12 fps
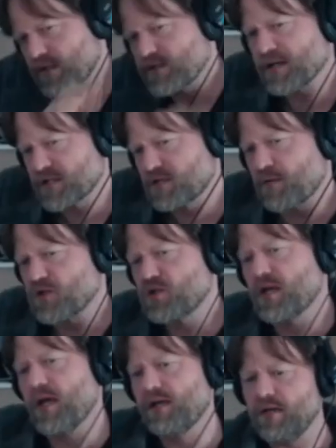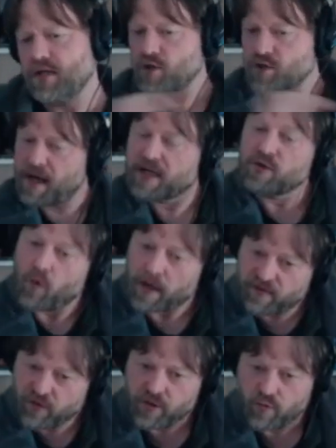it makes a sponge cake, and then it goes back to
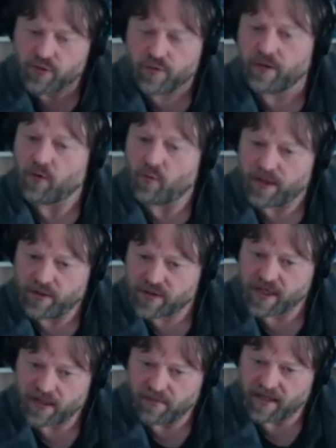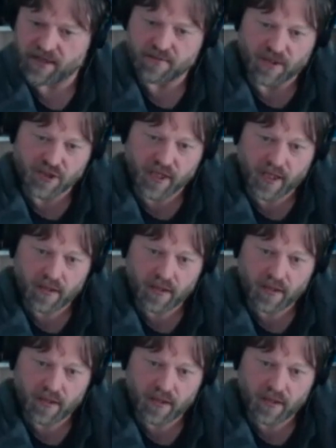whatever you were doing when you said make the sponge cake.